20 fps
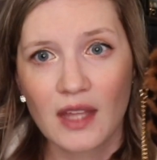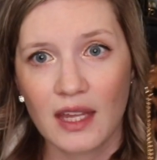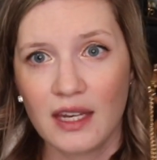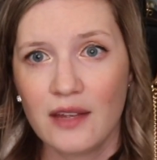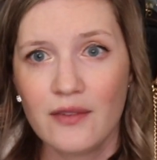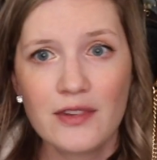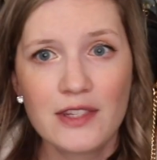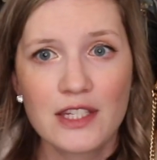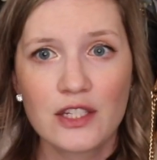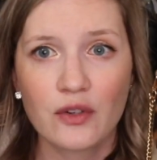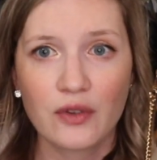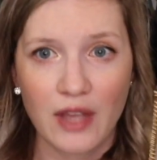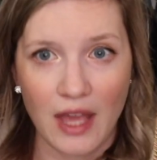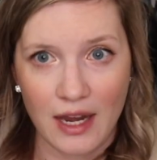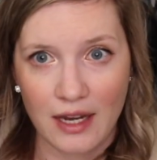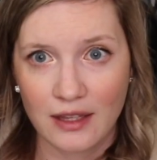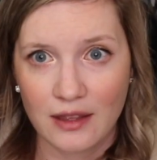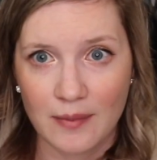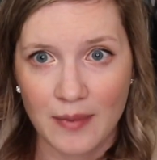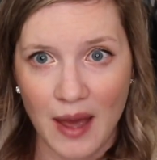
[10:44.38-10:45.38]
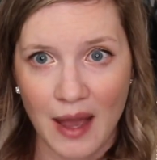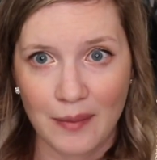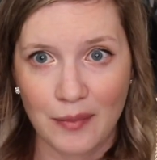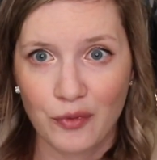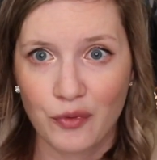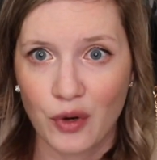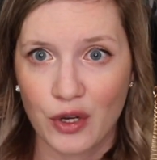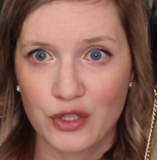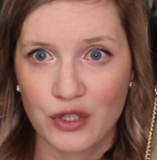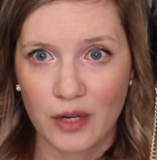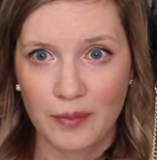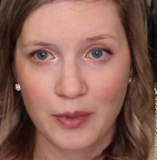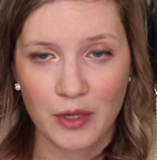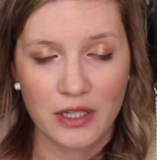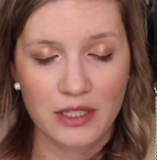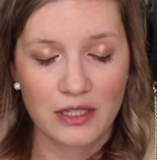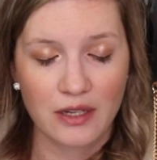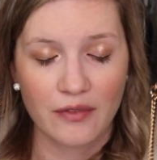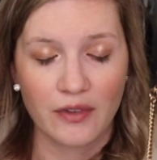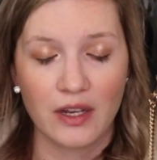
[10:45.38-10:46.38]
and even still getting the bag before I tried
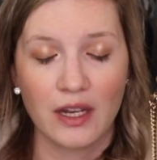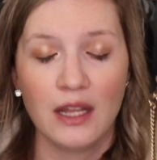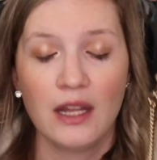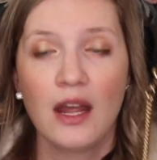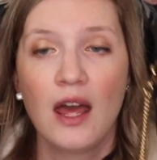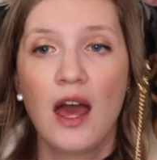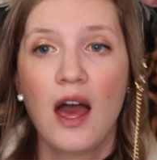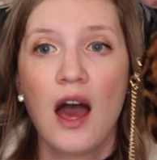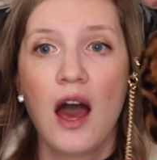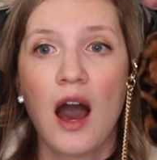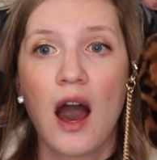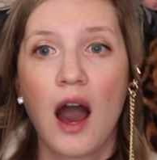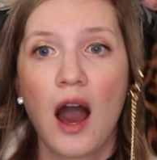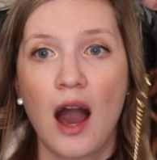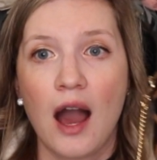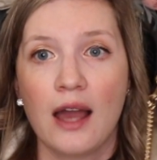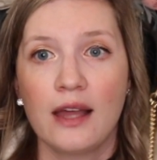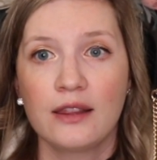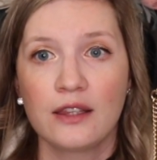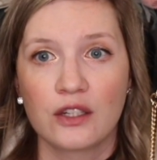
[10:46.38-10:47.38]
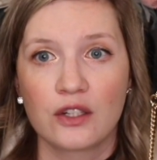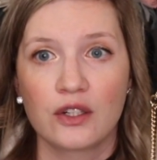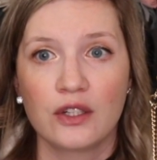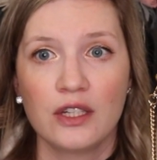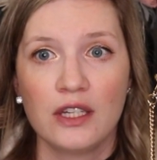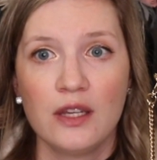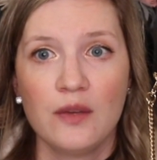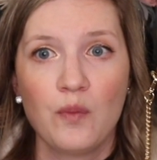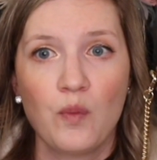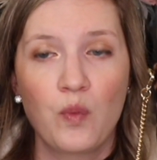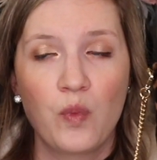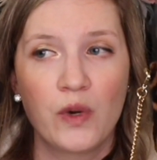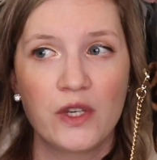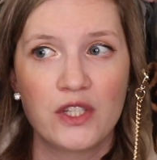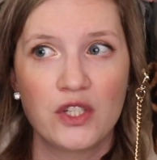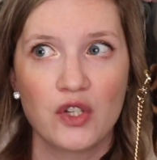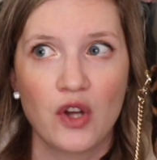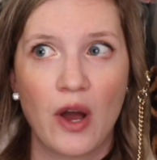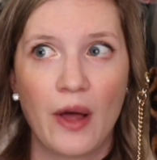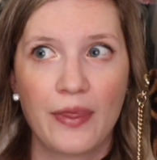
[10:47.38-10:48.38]
putting stuff in it, I literally
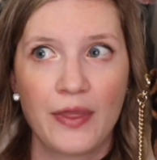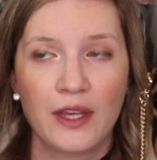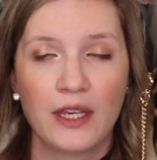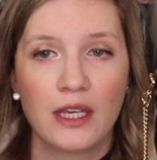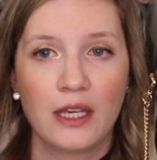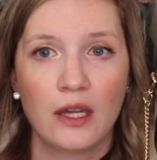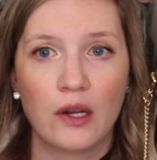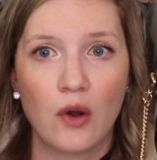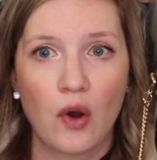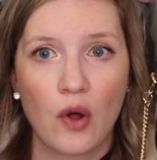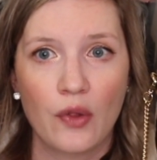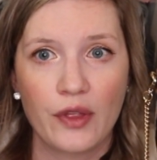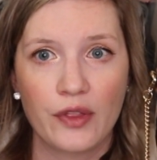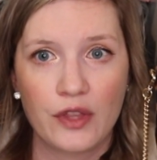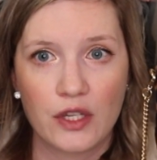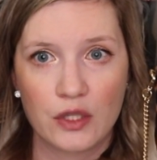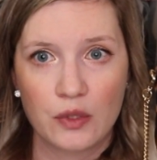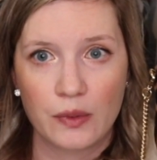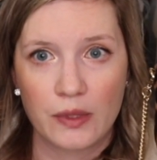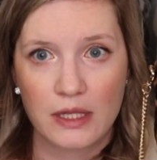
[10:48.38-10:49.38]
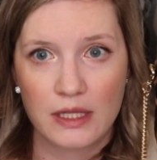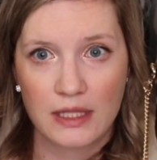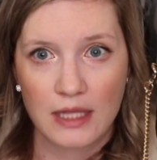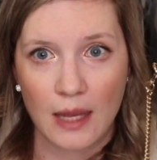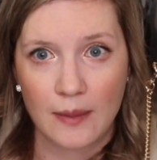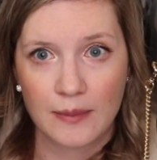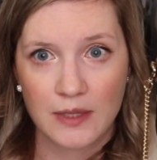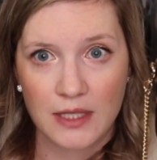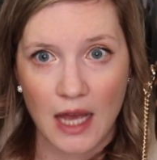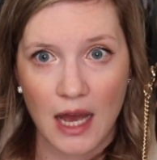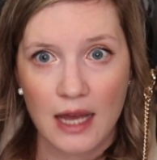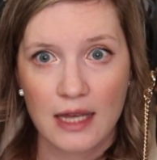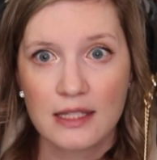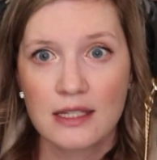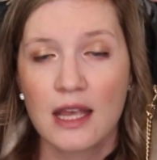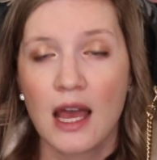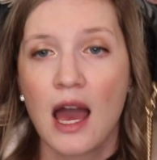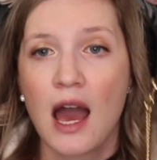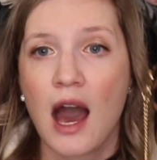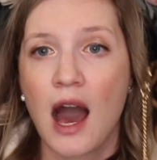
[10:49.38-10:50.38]
was not thinking at all that these were the same size.